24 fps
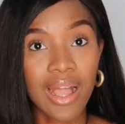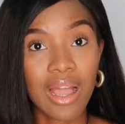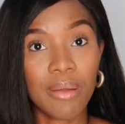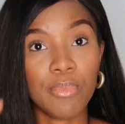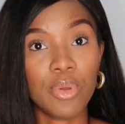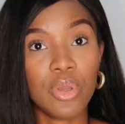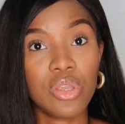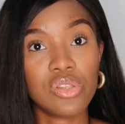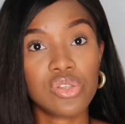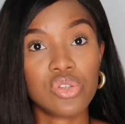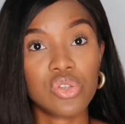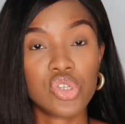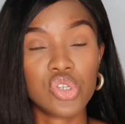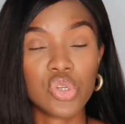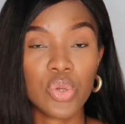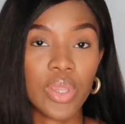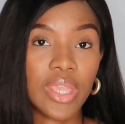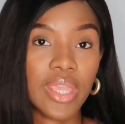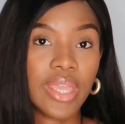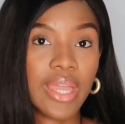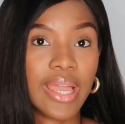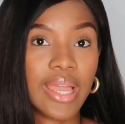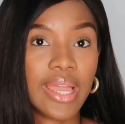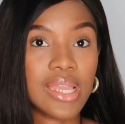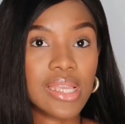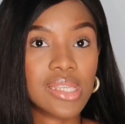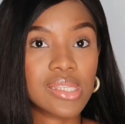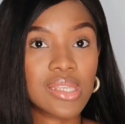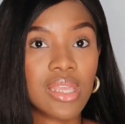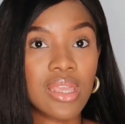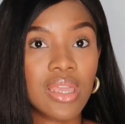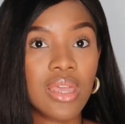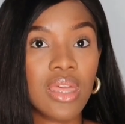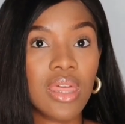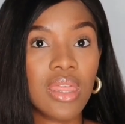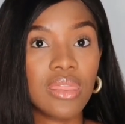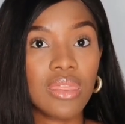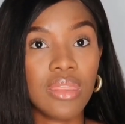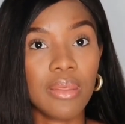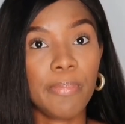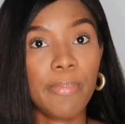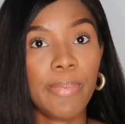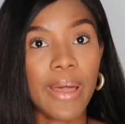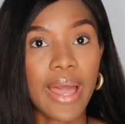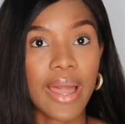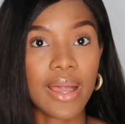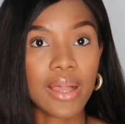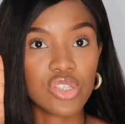I'm going to show you guys the
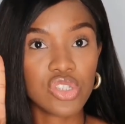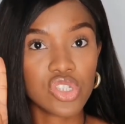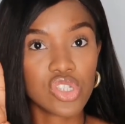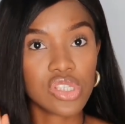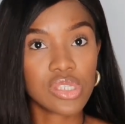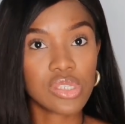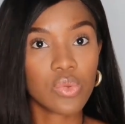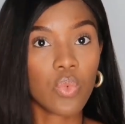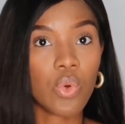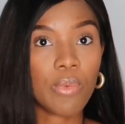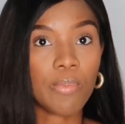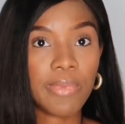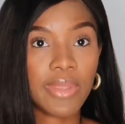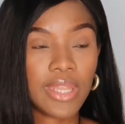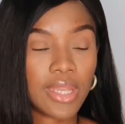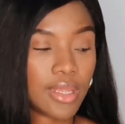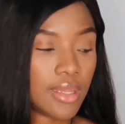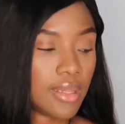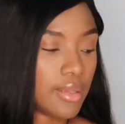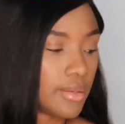pack, just 1 minute.